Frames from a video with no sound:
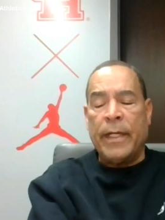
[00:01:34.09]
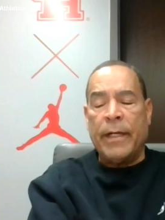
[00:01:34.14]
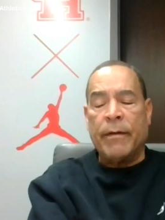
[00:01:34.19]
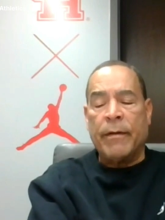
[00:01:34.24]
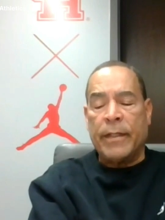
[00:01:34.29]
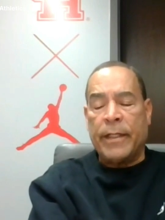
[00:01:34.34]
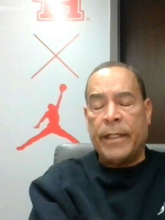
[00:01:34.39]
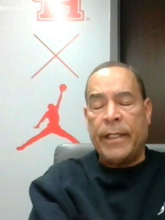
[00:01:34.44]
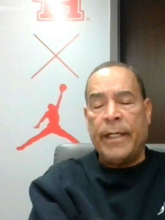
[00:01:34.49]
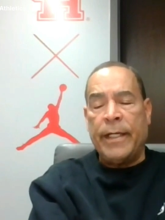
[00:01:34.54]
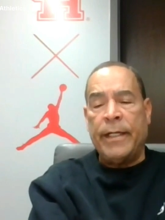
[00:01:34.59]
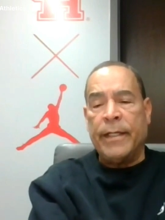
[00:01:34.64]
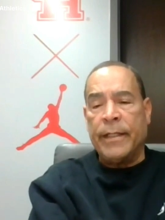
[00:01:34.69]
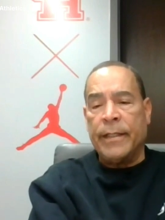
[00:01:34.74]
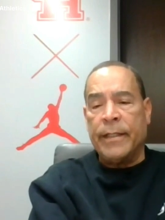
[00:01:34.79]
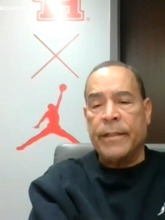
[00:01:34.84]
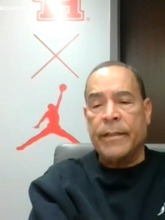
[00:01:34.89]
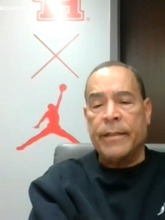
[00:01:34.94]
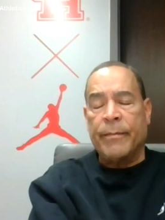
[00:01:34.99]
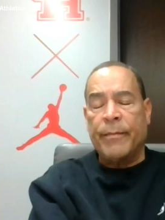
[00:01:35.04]
Now the key
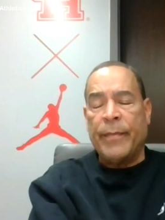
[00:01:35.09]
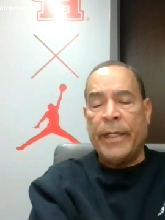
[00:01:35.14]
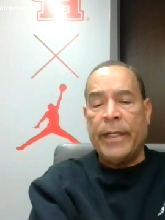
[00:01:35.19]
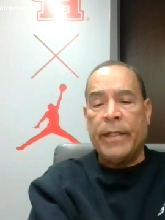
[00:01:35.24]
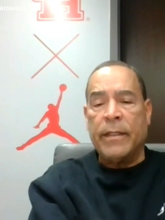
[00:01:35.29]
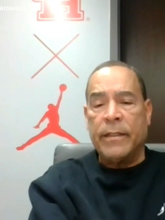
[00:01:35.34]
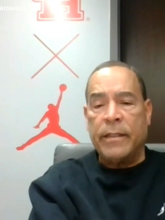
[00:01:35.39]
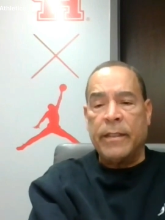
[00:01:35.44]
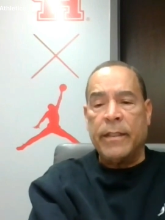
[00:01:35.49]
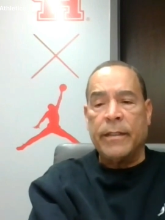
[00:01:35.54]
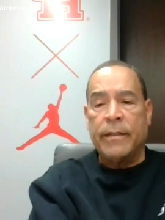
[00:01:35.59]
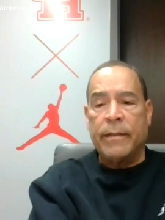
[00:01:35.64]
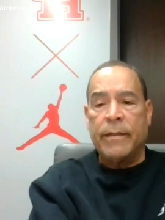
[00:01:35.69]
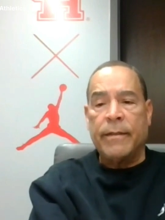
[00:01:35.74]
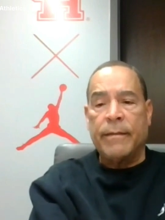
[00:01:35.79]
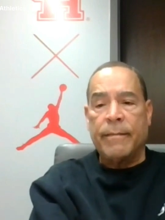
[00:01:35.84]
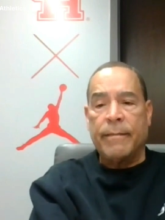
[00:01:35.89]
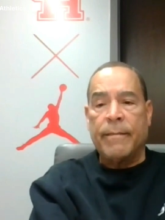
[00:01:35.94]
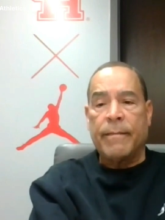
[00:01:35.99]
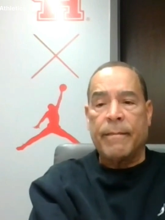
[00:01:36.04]
is to be
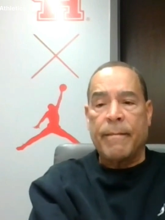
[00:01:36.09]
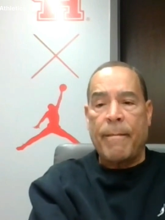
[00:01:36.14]
consistent.